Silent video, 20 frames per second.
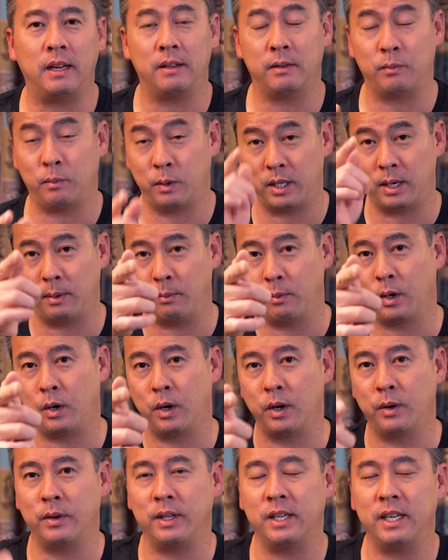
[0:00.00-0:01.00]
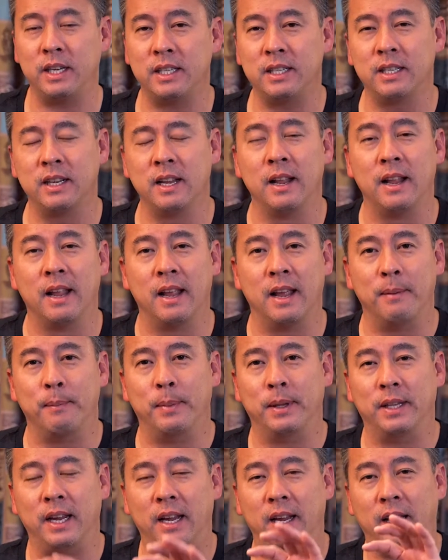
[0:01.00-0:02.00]
which I'm recording with this,
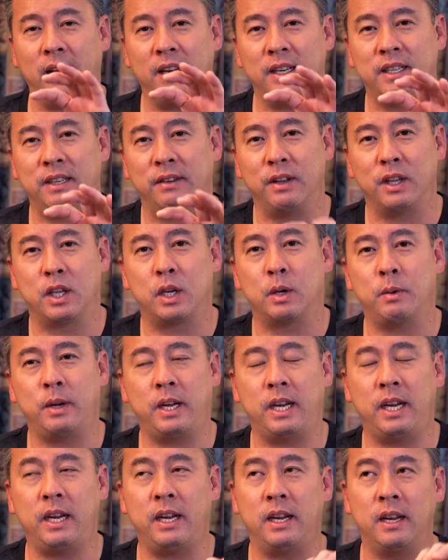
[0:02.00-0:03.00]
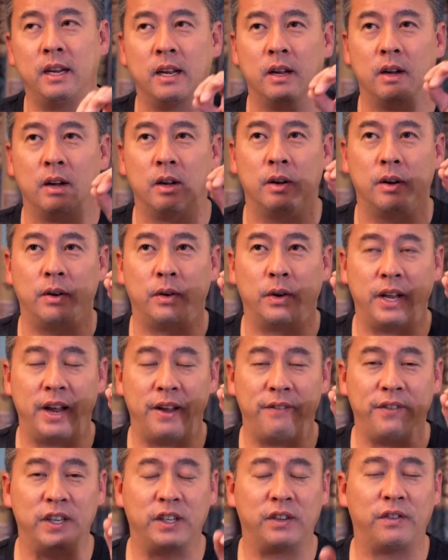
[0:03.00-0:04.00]
but the A7 III or the
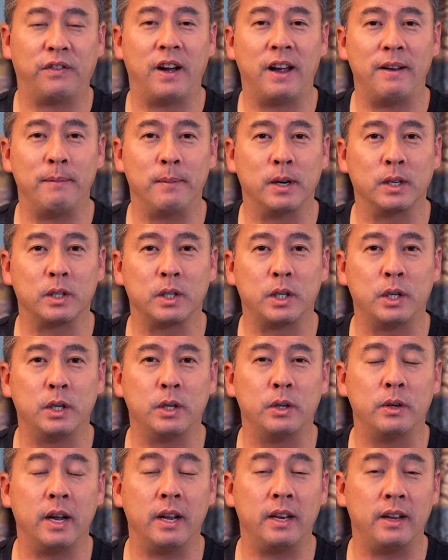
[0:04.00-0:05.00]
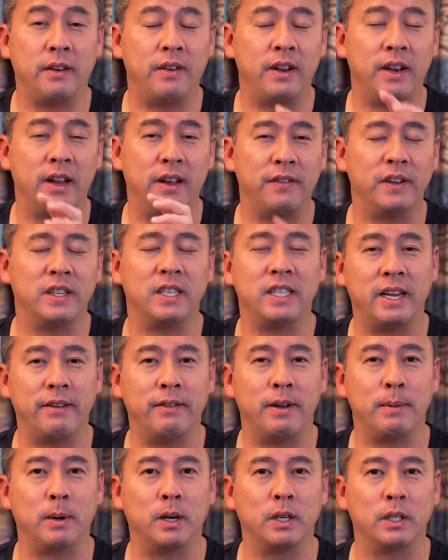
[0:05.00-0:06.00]
FS5 Mark II and even the
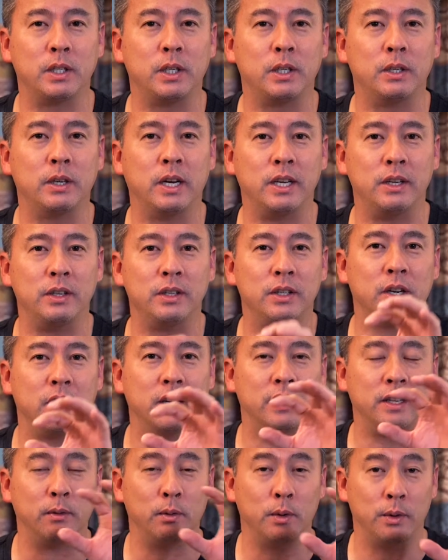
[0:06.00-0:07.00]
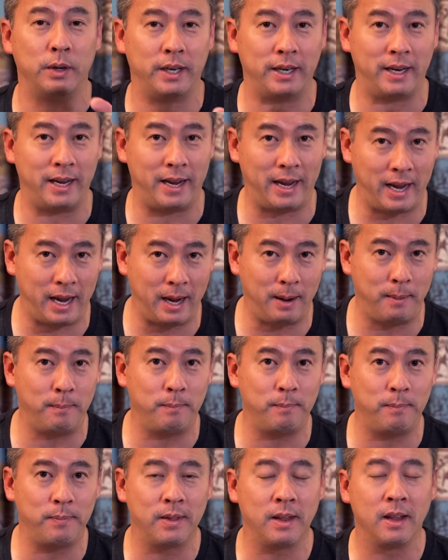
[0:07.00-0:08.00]
FS7 Mark II I use on the Ronin
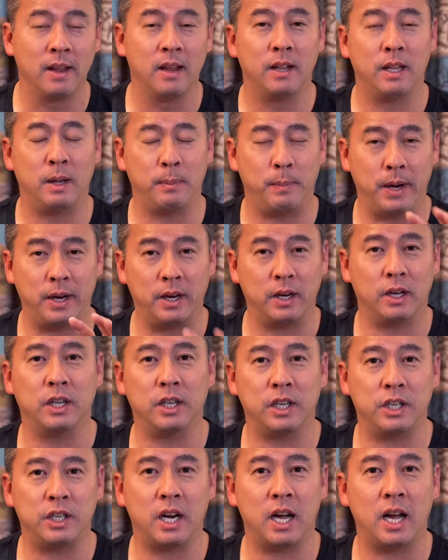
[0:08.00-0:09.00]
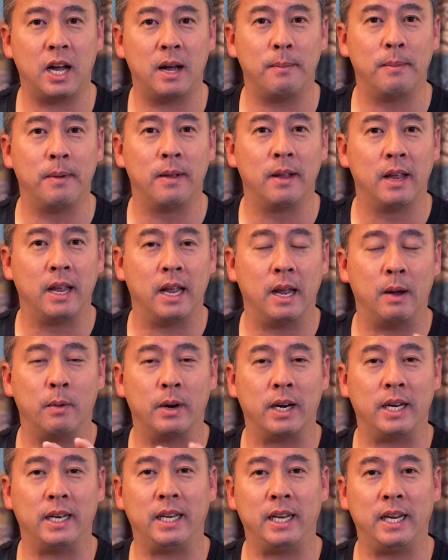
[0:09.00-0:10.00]
M, depending on the job and
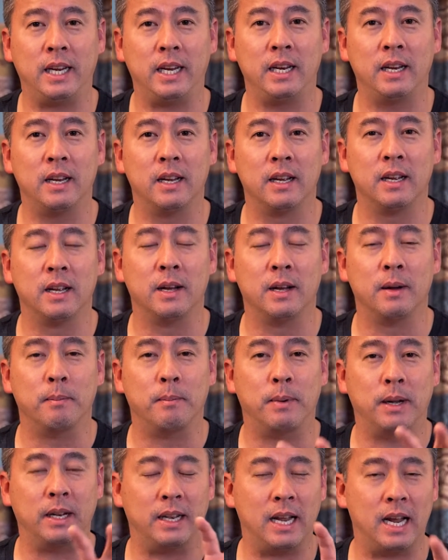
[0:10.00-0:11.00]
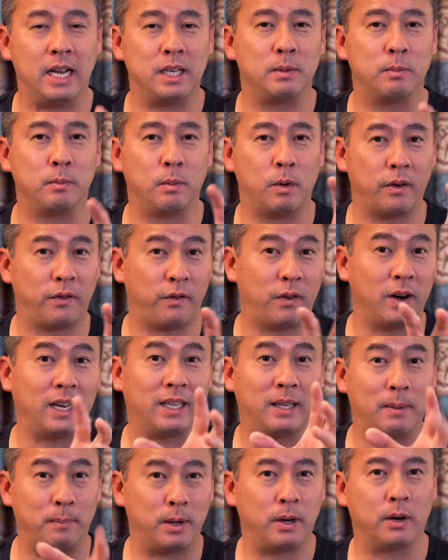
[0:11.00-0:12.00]
what I need. But that's more for
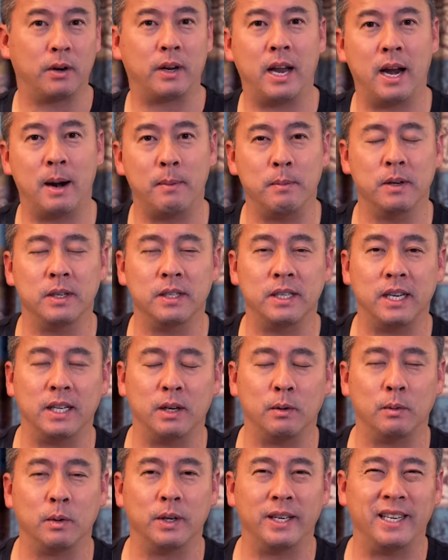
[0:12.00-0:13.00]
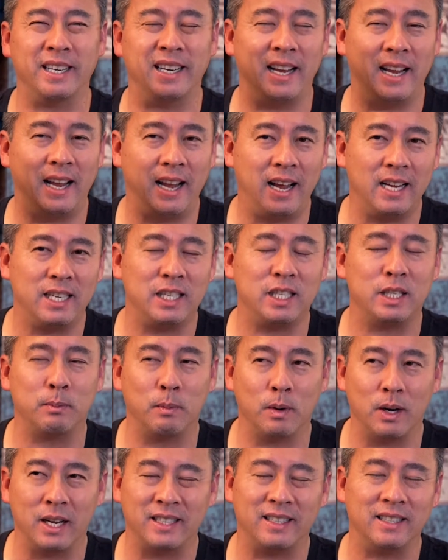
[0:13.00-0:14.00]
like the bigger cameras, and the Ronin S is
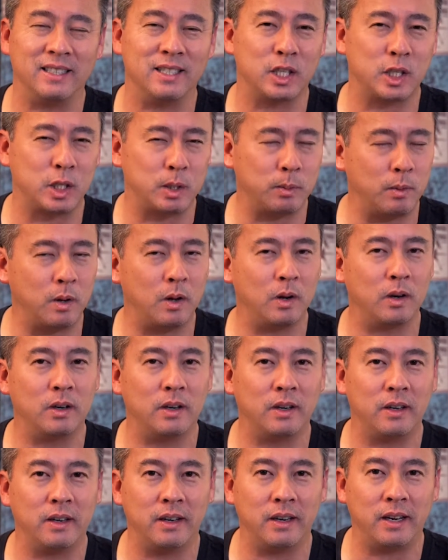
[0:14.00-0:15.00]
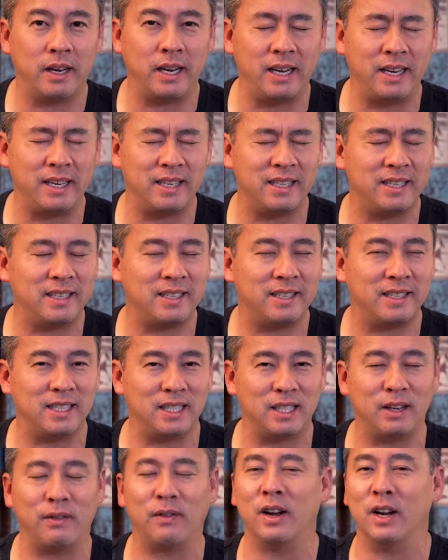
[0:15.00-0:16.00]
more like the smaller
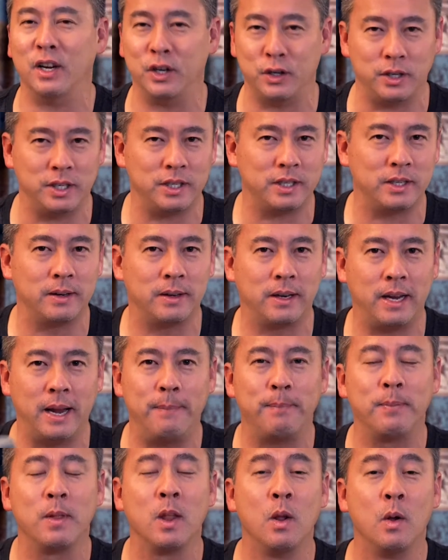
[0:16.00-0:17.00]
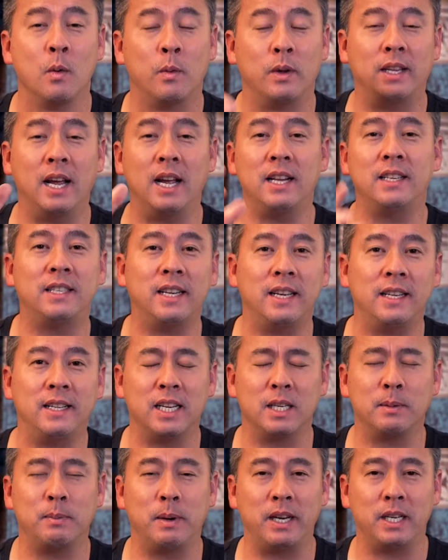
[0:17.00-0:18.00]
A6500s. Okay. With that said,
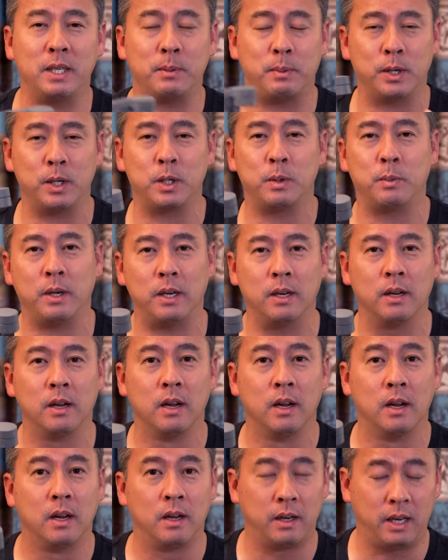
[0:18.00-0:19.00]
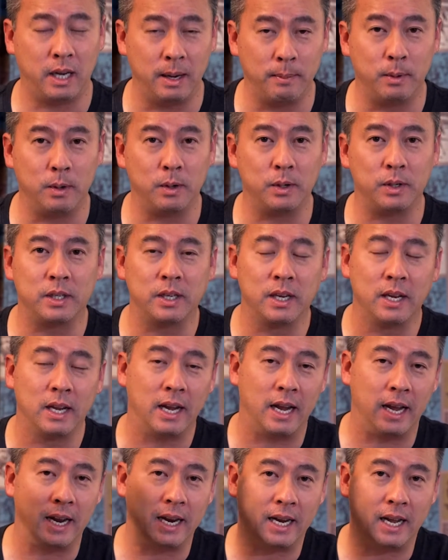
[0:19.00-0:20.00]
that's my experience with gimbals,
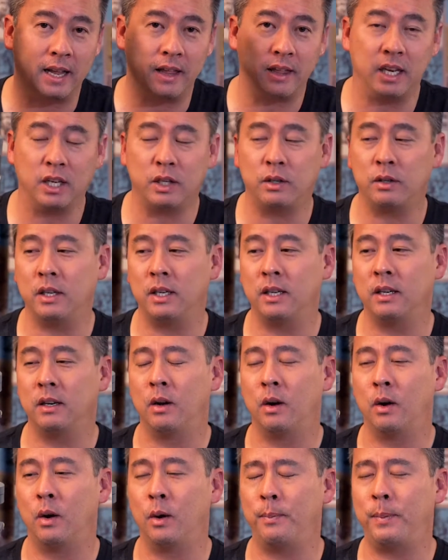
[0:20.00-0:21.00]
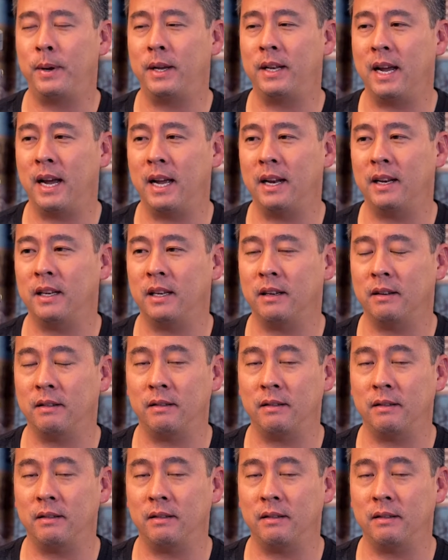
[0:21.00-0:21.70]
and I got this one hoping that